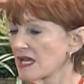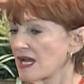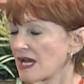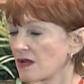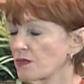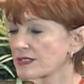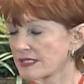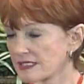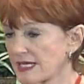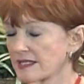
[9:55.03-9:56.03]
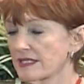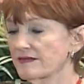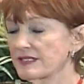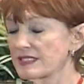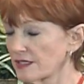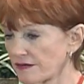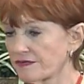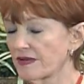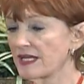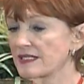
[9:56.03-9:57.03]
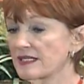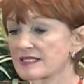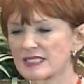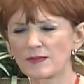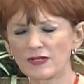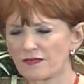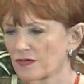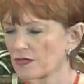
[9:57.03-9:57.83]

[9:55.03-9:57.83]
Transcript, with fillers: uh, was the death of a dear friend and someone for whom